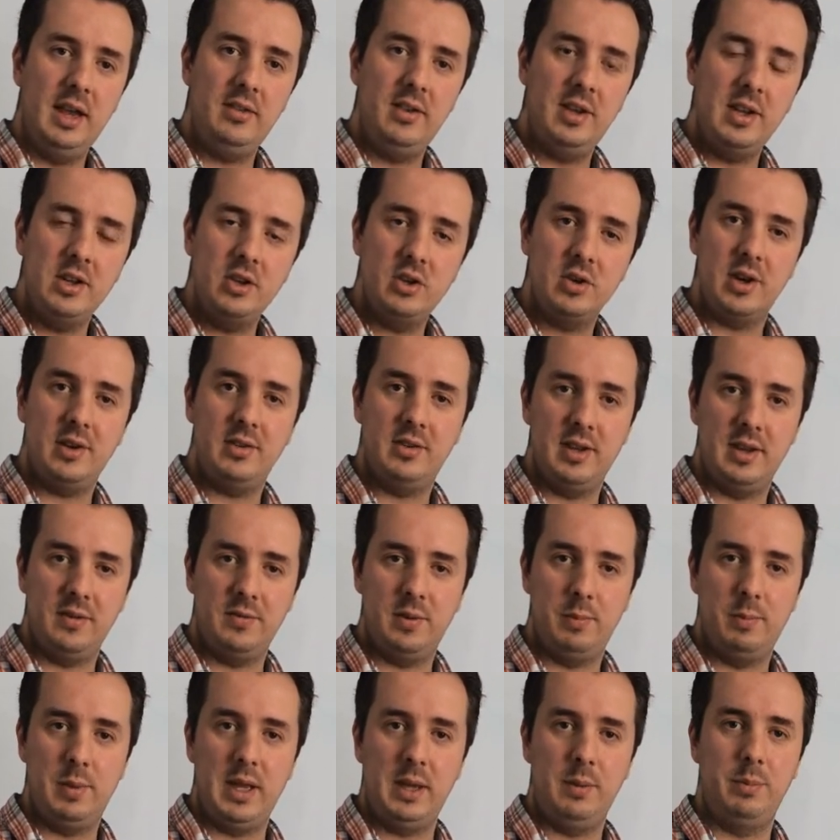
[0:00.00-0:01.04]
It's
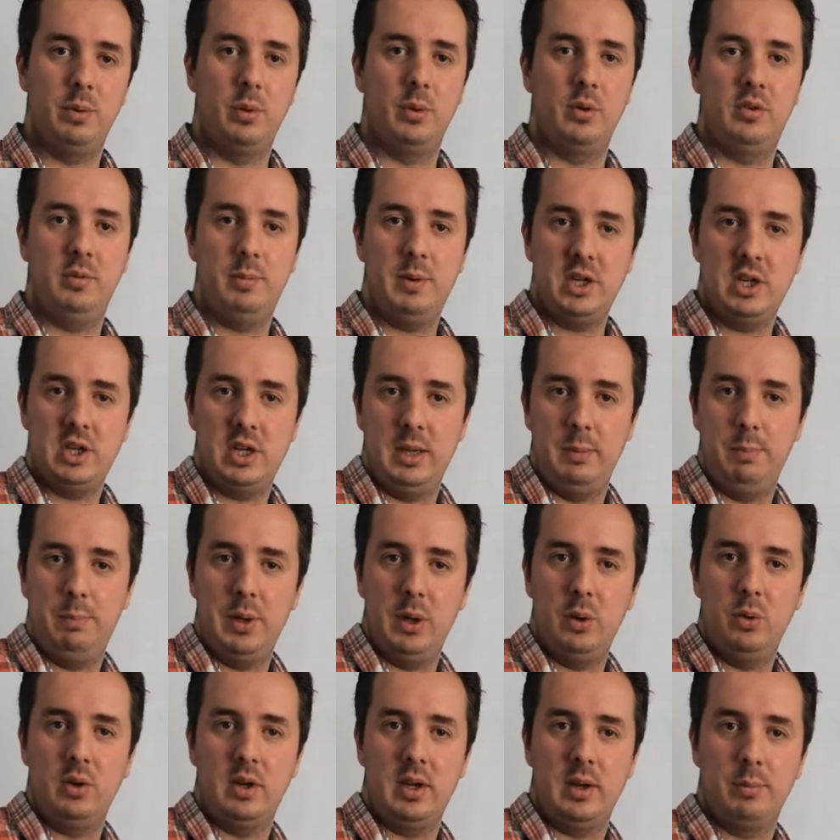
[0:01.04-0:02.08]
interesting for people,
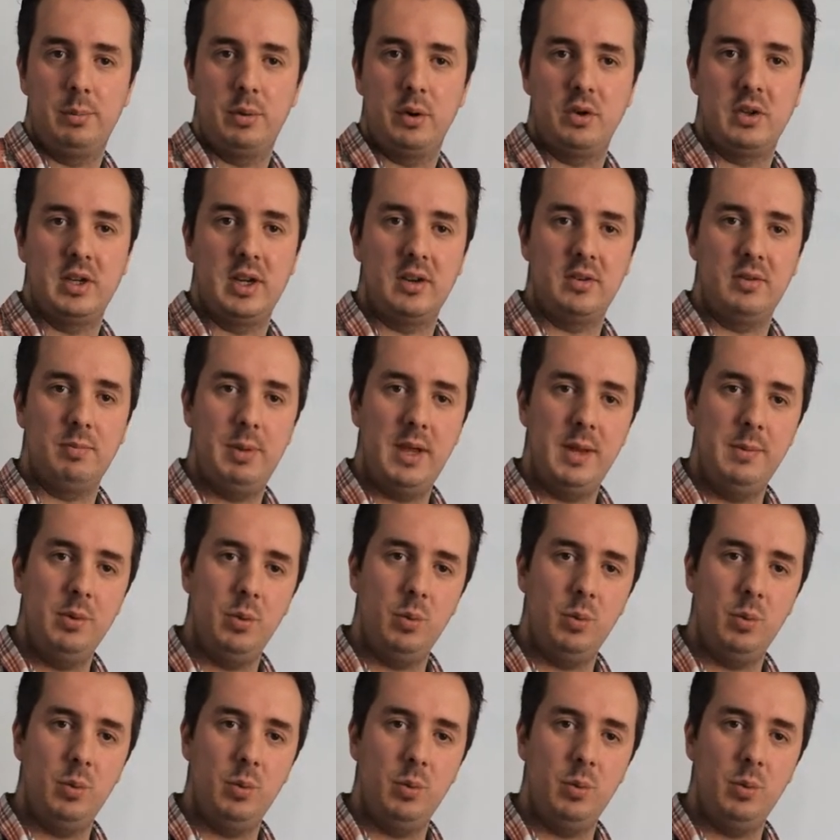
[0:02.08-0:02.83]
especially building projects.